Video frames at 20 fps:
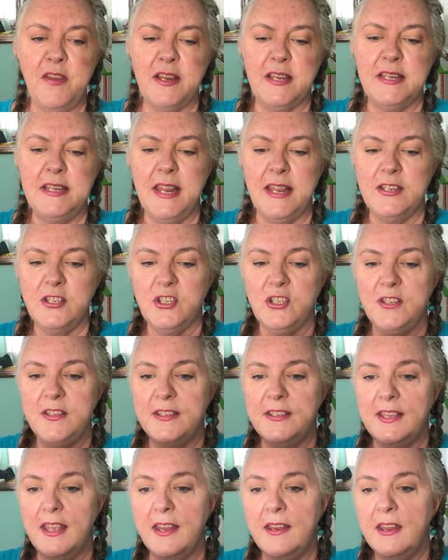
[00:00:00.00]
nest, she
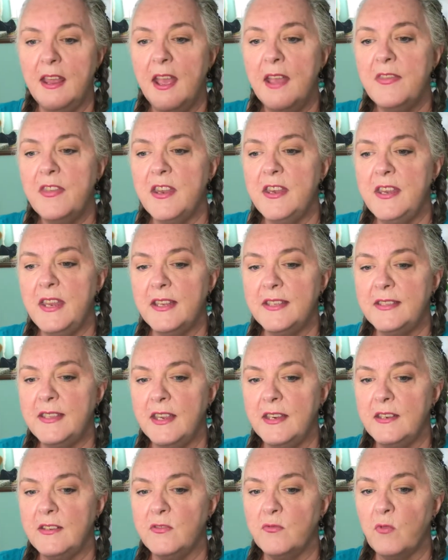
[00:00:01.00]
said. The nest that
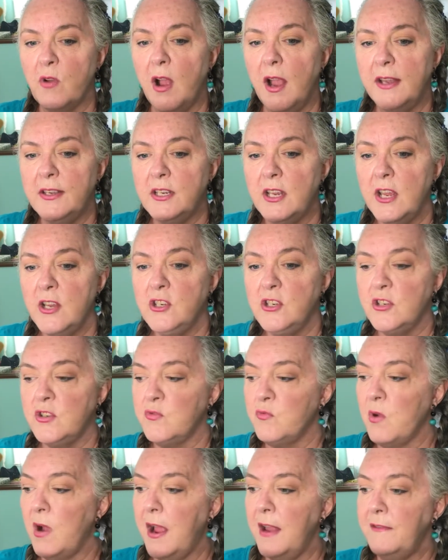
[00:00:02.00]
is right, just
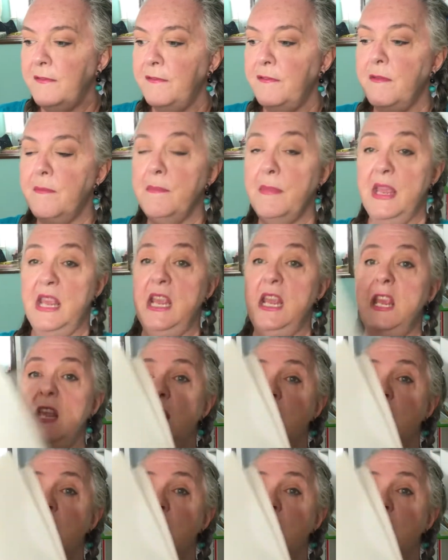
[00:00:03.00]
right for me.